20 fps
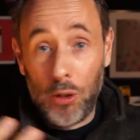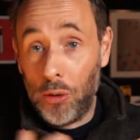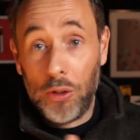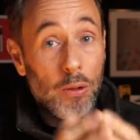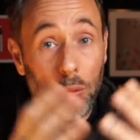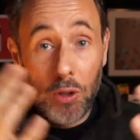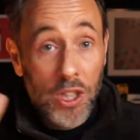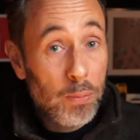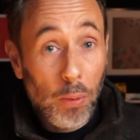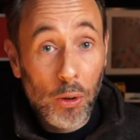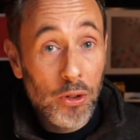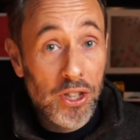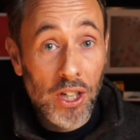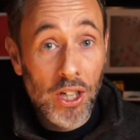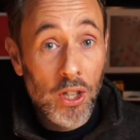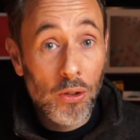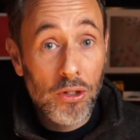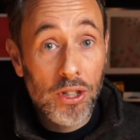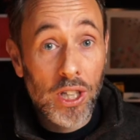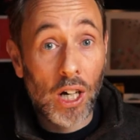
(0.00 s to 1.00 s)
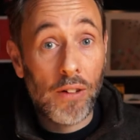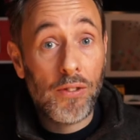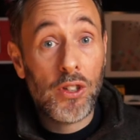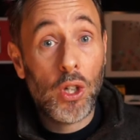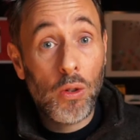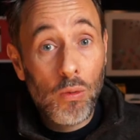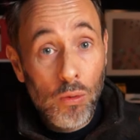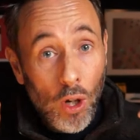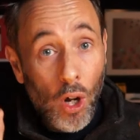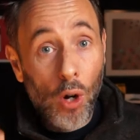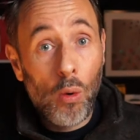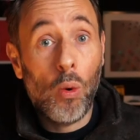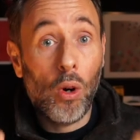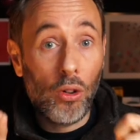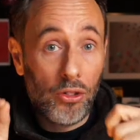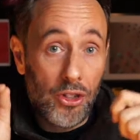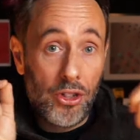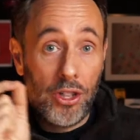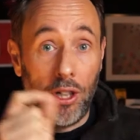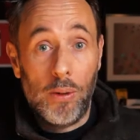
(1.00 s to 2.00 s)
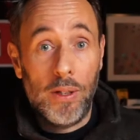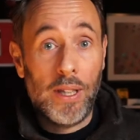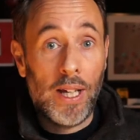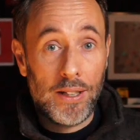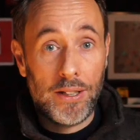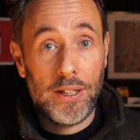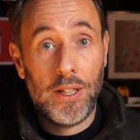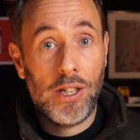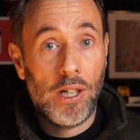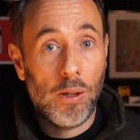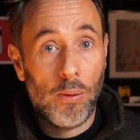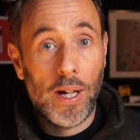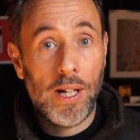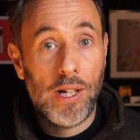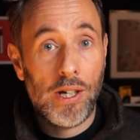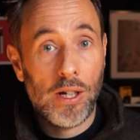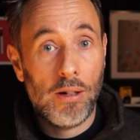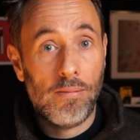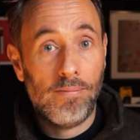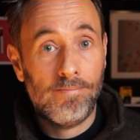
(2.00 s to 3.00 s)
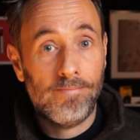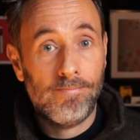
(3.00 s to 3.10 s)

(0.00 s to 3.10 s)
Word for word: When you spot it in yourself so you know what to do in that situation.